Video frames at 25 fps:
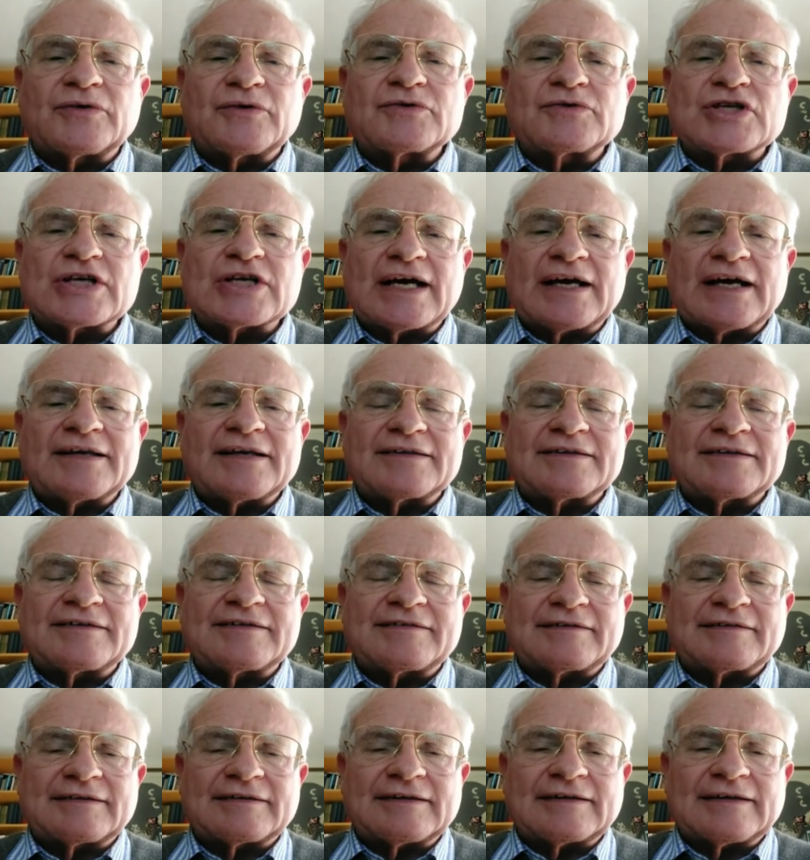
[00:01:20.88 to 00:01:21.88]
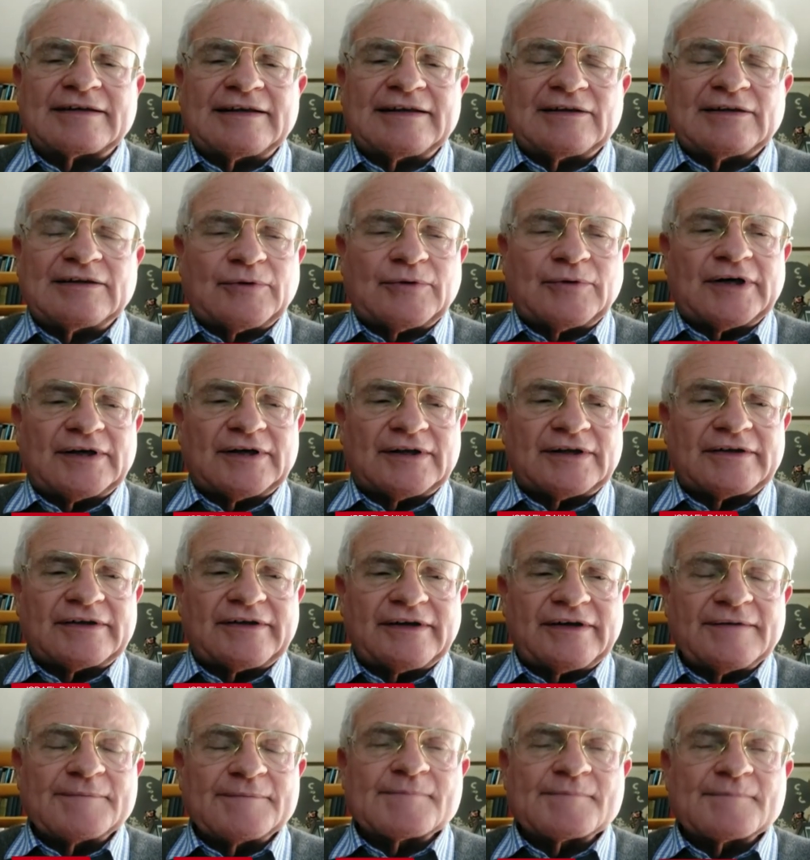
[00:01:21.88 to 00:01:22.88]
no chance in the
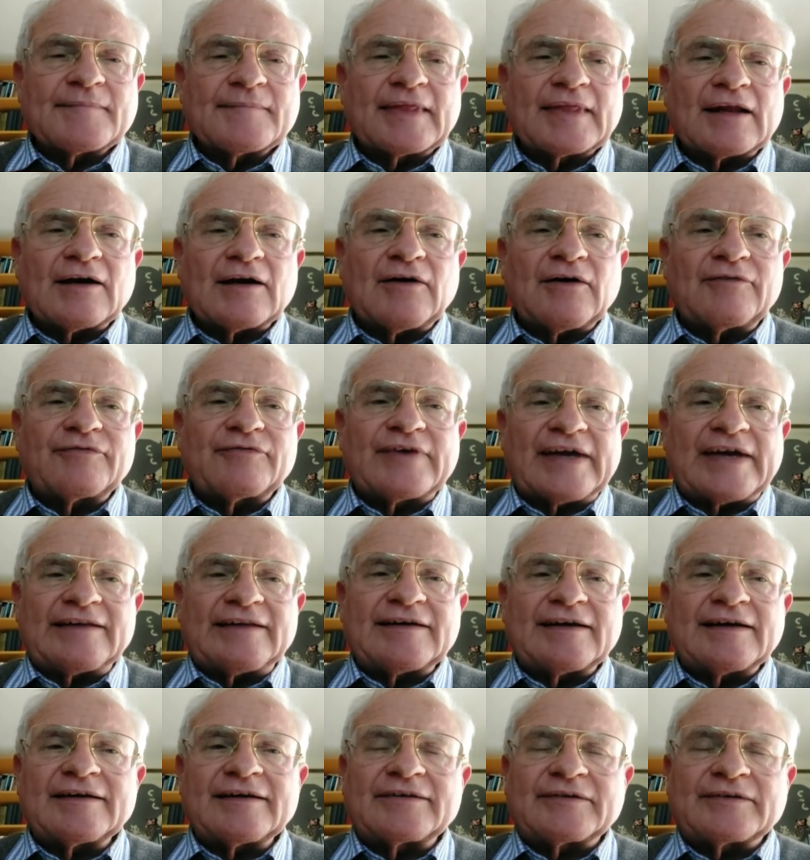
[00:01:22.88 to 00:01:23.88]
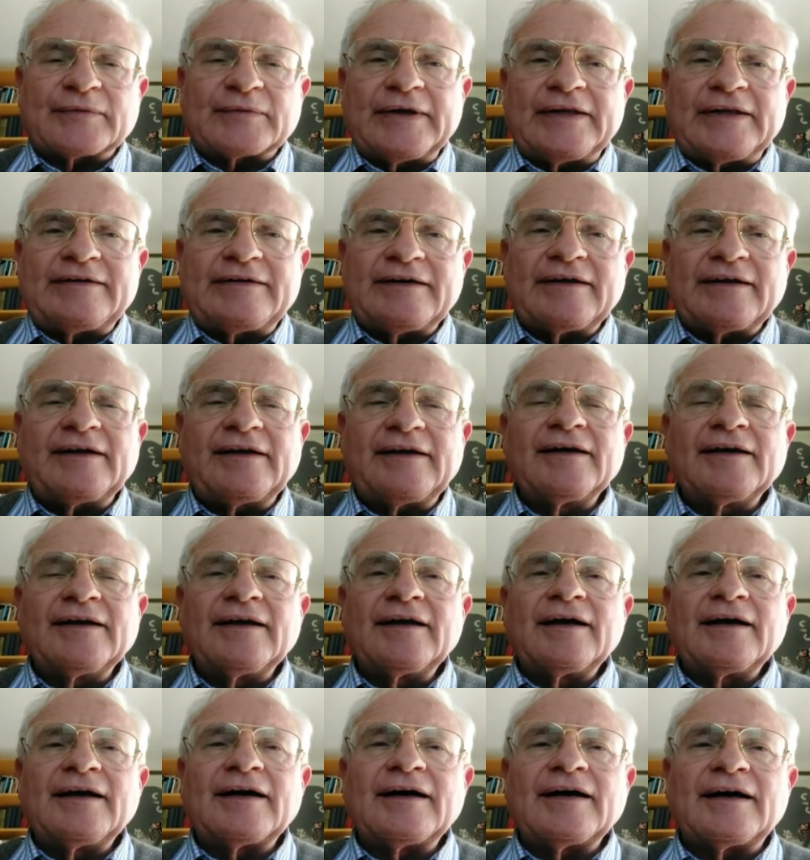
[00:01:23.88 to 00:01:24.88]
world of getting a treaty
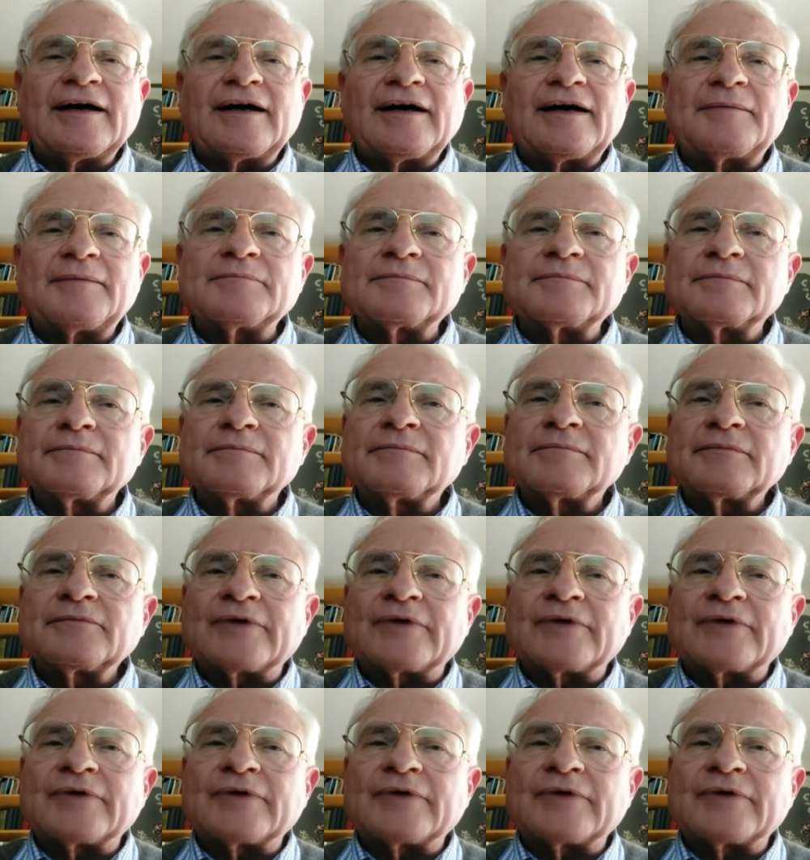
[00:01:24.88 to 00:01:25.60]
um,